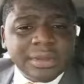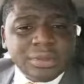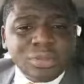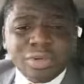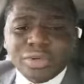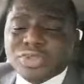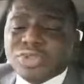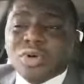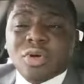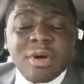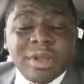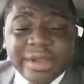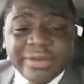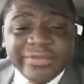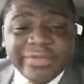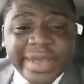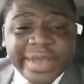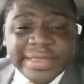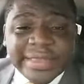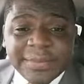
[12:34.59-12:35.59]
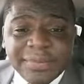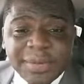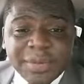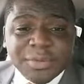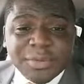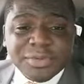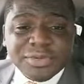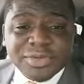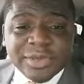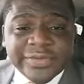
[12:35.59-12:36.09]
don't qualify the
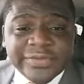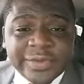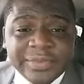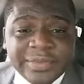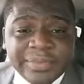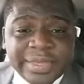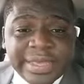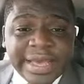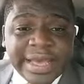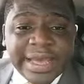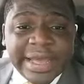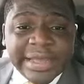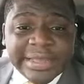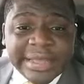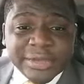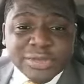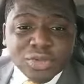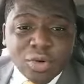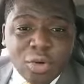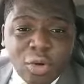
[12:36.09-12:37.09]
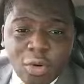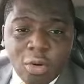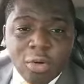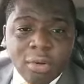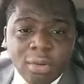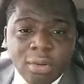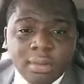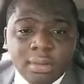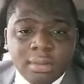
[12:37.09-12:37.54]
people to even be a cadet corps.